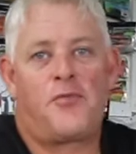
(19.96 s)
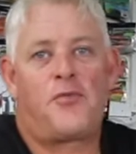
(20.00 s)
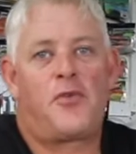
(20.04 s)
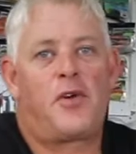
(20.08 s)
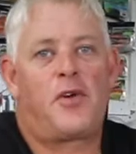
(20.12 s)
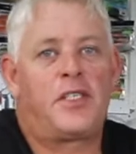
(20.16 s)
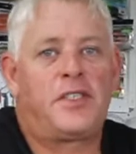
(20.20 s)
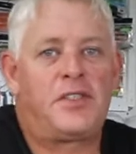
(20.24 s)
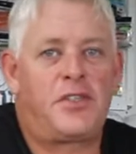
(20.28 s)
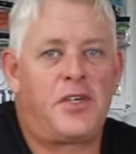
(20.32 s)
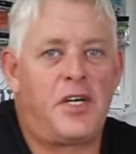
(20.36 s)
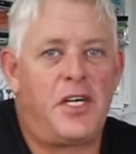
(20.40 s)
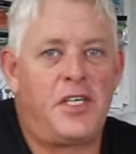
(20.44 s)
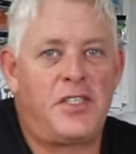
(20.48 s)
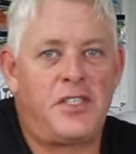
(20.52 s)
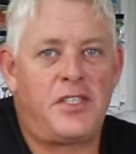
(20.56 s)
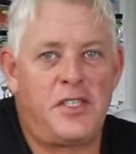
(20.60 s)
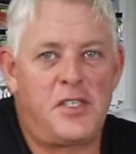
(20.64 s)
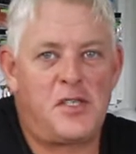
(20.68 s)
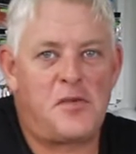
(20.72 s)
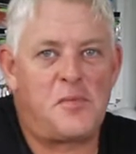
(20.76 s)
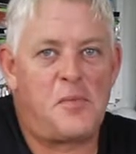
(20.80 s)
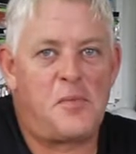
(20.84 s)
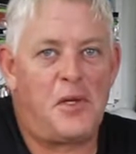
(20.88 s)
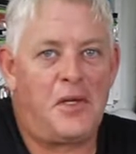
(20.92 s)

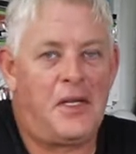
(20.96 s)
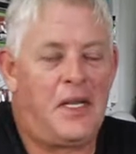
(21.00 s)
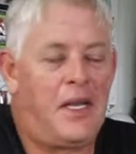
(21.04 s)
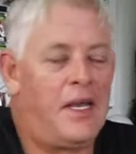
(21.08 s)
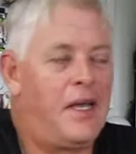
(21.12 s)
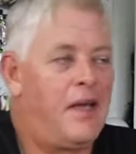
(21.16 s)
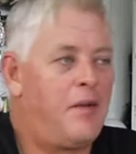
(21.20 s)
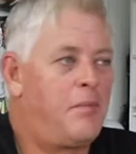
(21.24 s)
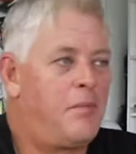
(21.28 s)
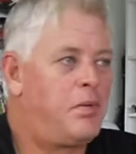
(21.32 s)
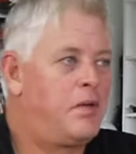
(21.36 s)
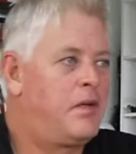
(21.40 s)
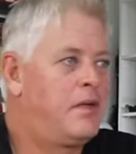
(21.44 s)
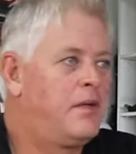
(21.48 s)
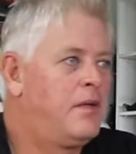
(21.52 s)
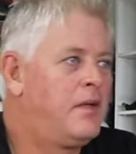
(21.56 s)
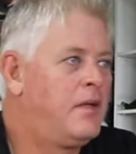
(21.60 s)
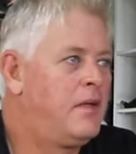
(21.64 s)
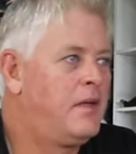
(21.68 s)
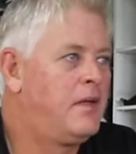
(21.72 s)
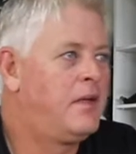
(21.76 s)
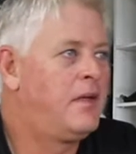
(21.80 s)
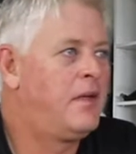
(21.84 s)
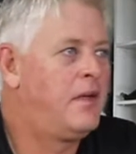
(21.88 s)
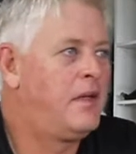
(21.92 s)
frustration's building up
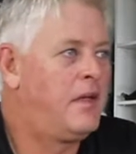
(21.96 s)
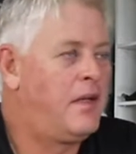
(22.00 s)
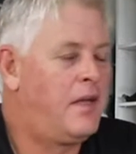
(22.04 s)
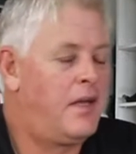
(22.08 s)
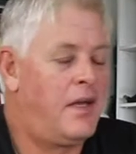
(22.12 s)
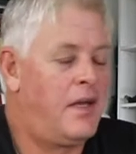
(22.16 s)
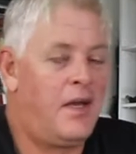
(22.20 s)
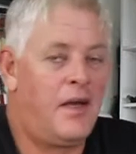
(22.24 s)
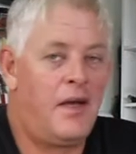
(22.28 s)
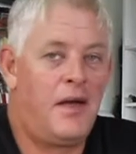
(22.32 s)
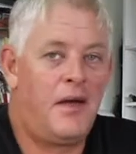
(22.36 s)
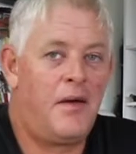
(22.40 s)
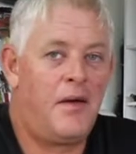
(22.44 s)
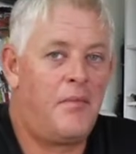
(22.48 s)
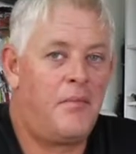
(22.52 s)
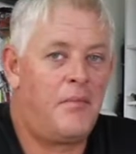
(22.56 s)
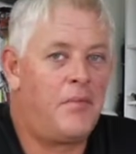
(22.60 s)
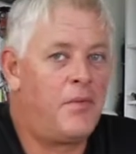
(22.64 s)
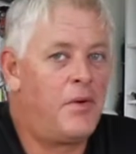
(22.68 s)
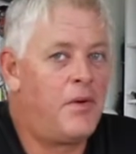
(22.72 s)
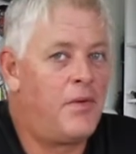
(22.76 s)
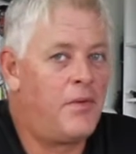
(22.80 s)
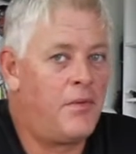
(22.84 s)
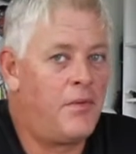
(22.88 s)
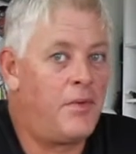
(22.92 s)

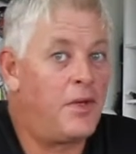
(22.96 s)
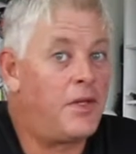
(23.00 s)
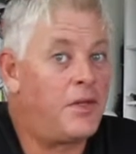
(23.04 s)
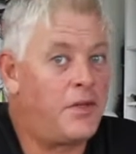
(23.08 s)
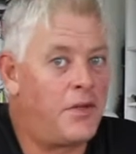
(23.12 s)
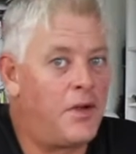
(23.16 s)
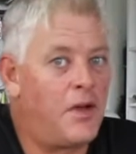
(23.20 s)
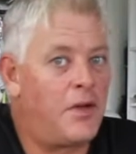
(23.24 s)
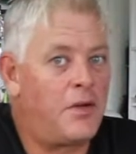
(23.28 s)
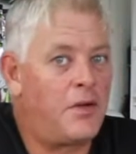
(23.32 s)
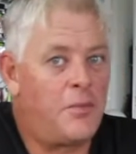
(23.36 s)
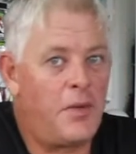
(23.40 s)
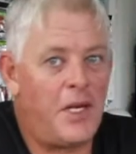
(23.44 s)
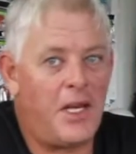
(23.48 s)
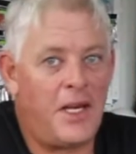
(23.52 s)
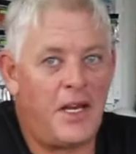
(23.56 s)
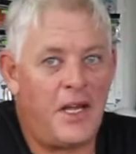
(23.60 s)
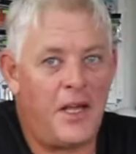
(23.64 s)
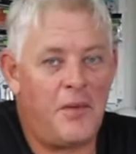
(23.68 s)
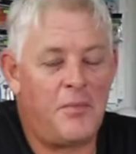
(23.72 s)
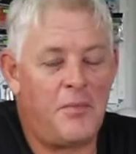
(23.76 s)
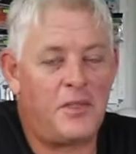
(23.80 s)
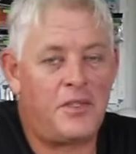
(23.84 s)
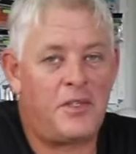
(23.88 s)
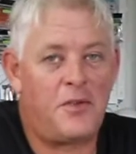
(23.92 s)
with not being
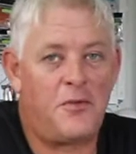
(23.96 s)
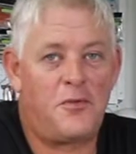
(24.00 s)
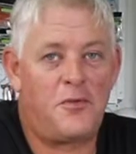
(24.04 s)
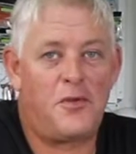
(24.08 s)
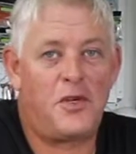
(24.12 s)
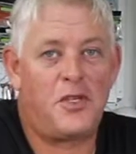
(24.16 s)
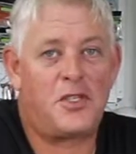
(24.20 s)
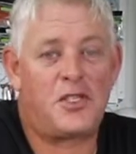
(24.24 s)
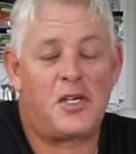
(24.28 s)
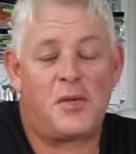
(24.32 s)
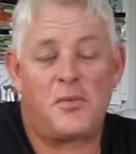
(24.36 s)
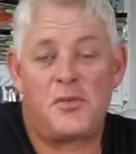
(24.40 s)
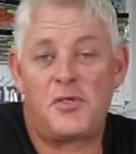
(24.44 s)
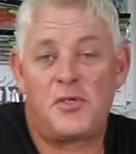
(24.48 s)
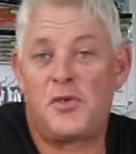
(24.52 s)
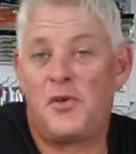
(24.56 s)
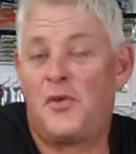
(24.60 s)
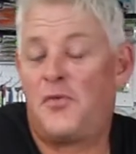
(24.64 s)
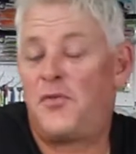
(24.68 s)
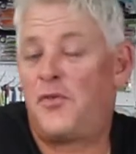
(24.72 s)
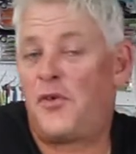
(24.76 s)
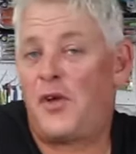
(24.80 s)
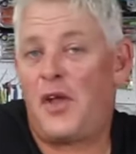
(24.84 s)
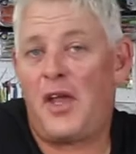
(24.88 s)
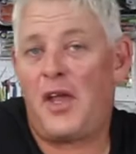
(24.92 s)
able to fish, I'm
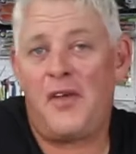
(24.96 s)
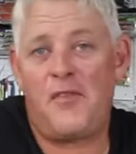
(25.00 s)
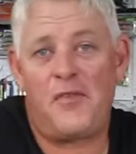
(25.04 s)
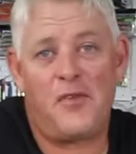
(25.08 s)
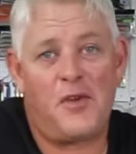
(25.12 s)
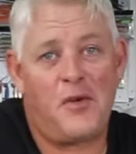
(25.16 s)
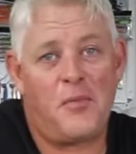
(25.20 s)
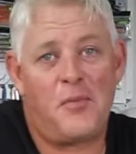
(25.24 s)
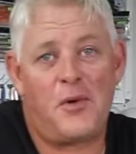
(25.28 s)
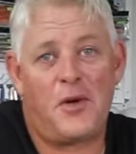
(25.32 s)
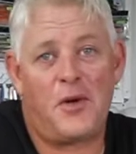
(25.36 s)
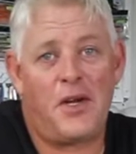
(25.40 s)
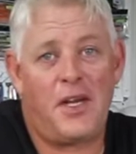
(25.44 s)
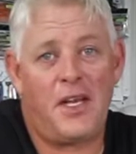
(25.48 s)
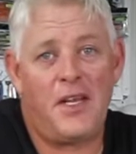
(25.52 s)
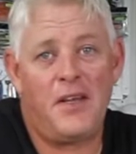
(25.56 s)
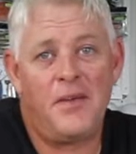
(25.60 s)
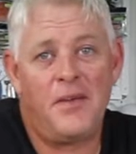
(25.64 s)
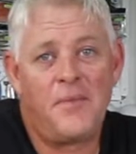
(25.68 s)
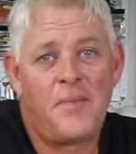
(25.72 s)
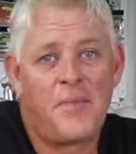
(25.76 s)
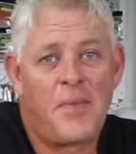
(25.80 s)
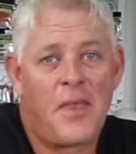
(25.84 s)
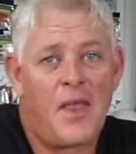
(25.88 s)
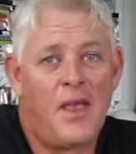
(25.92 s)
sure, for everybody.
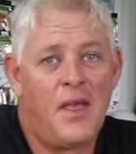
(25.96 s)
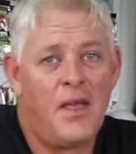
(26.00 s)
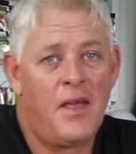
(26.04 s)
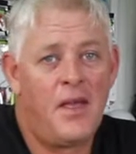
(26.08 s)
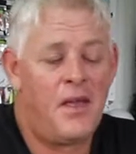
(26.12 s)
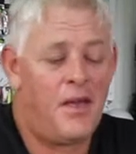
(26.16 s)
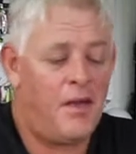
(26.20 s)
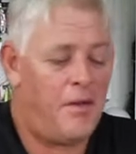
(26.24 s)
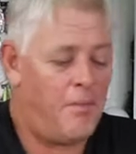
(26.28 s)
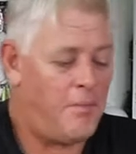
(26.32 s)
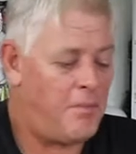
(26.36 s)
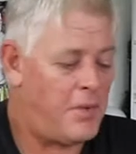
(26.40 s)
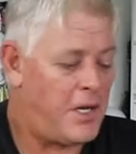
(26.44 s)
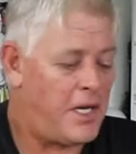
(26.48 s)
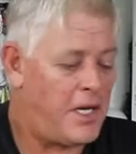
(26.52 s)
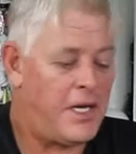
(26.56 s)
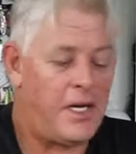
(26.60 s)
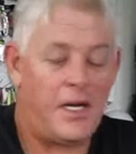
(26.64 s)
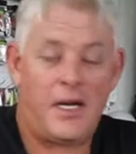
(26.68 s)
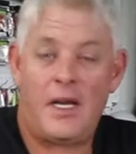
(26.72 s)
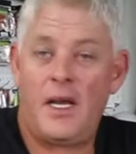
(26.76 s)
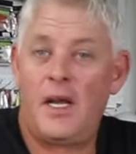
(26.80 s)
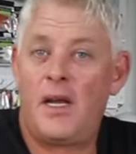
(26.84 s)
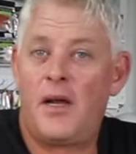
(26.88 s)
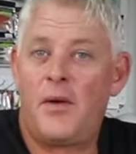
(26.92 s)
But
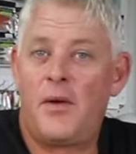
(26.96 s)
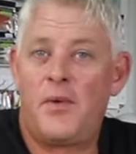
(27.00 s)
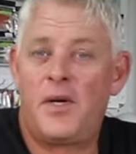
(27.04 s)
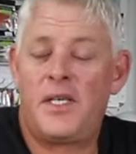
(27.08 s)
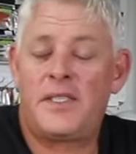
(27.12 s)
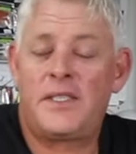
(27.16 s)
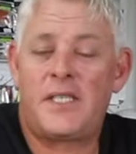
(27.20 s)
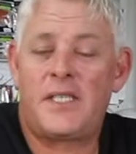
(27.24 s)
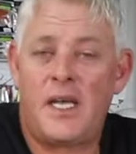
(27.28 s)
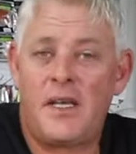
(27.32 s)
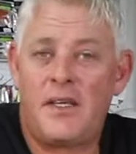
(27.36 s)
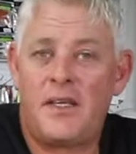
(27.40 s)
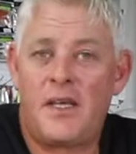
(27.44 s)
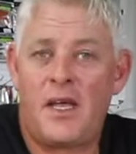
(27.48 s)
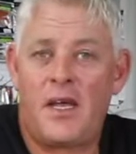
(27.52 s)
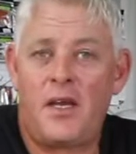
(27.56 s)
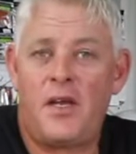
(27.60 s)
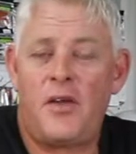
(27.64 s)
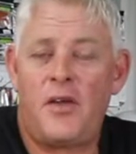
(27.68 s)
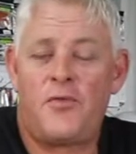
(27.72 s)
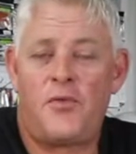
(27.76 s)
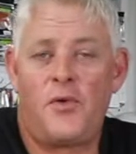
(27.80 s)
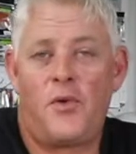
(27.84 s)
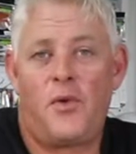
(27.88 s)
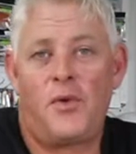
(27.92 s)
again, I want to say
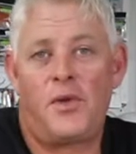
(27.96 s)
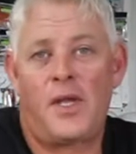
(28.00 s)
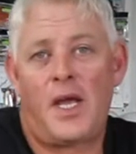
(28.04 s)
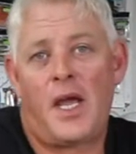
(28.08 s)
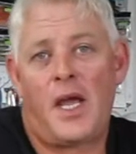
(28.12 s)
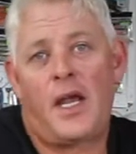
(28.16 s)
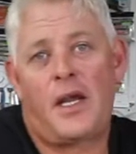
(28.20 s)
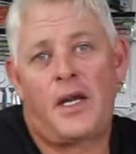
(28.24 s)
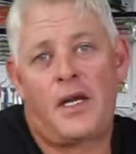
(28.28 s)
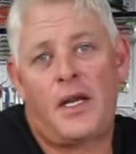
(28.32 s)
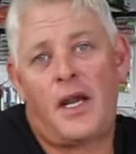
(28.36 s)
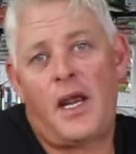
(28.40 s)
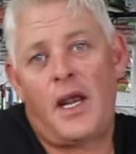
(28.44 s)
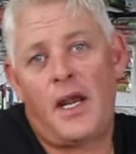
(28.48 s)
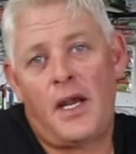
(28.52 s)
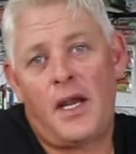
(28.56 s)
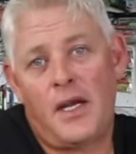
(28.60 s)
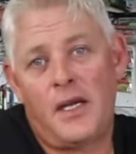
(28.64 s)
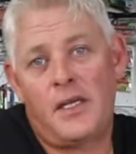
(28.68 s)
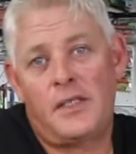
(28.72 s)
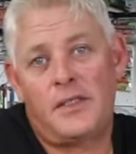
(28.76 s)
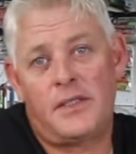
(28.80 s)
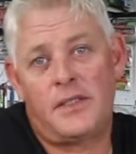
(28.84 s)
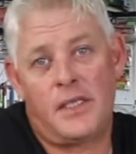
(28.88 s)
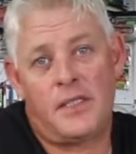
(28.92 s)
thank you for all the
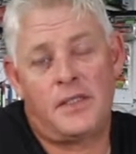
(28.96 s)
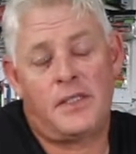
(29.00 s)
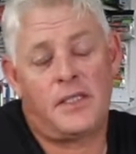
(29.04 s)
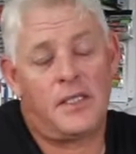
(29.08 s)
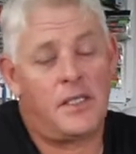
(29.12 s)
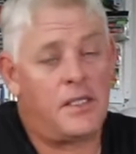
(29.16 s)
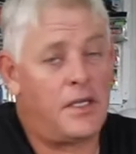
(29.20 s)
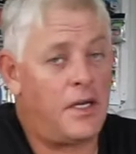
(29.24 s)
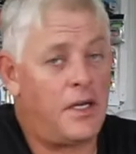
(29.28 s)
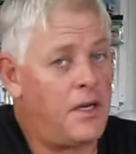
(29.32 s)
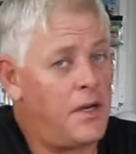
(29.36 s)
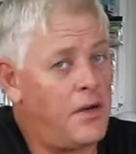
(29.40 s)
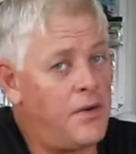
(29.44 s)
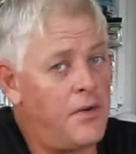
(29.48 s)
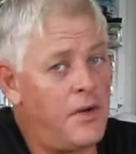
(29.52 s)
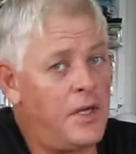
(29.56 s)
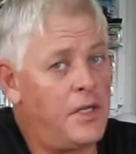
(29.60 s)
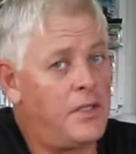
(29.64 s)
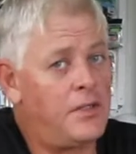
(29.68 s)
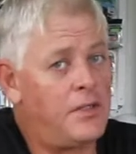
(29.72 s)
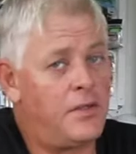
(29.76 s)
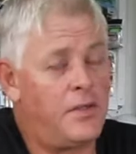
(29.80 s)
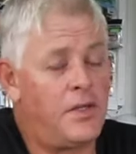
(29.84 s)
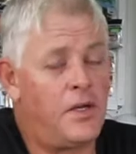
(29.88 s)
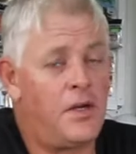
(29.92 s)
anglers that's
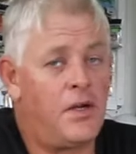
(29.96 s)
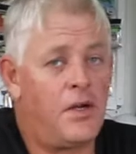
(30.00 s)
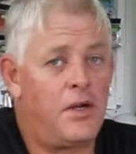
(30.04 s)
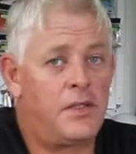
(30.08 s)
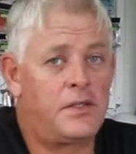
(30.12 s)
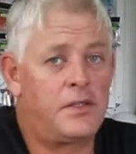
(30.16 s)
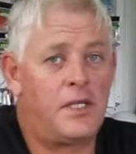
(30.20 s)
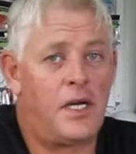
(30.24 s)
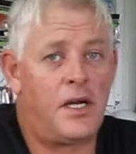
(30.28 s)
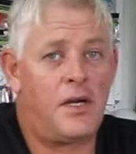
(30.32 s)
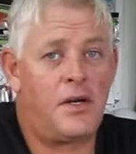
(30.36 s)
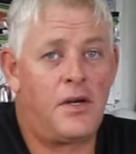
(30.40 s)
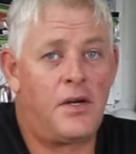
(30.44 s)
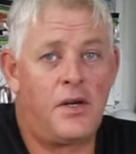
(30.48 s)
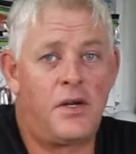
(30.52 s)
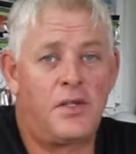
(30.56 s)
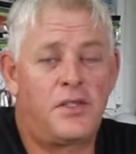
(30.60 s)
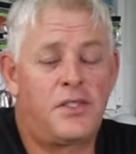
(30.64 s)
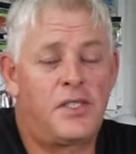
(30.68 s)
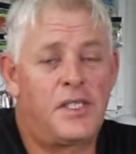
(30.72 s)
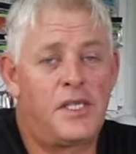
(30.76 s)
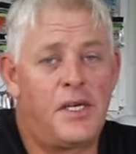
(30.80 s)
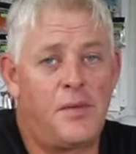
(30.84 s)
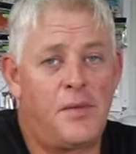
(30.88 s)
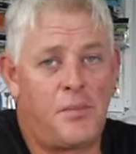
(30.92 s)
adhering to the lockdown and
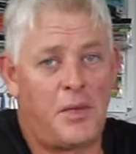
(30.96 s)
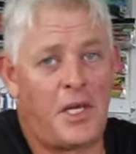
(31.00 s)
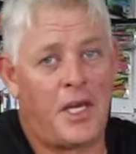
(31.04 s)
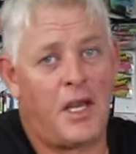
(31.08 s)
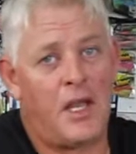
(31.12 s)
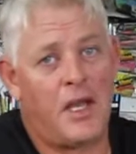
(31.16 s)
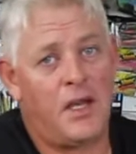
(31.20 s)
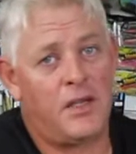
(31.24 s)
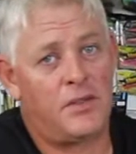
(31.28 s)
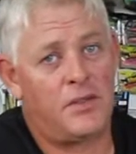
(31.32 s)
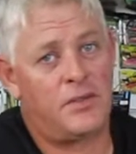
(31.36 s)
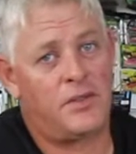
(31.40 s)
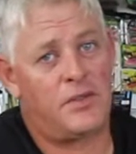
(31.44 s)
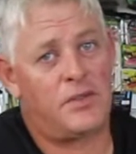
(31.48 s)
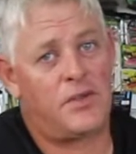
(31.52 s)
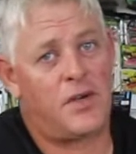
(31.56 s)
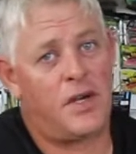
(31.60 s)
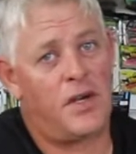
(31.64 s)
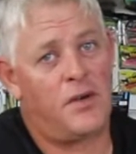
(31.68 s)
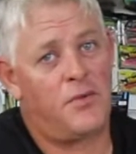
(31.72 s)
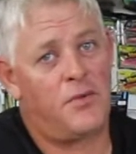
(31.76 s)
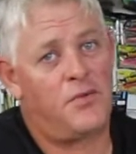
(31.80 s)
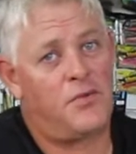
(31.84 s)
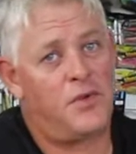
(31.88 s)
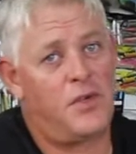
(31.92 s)
not slipping out to
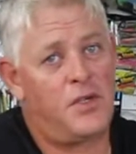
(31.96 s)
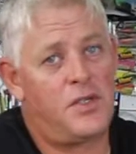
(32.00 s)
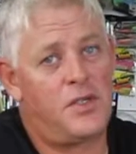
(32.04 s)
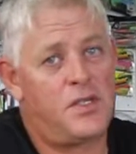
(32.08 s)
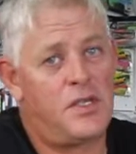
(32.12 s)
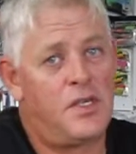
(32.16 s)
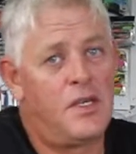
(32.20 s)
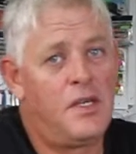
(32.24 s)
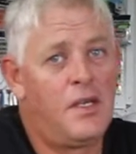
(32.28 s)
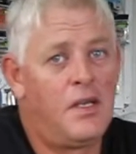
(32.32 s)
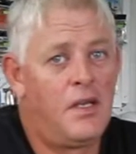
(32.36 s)
try and fish.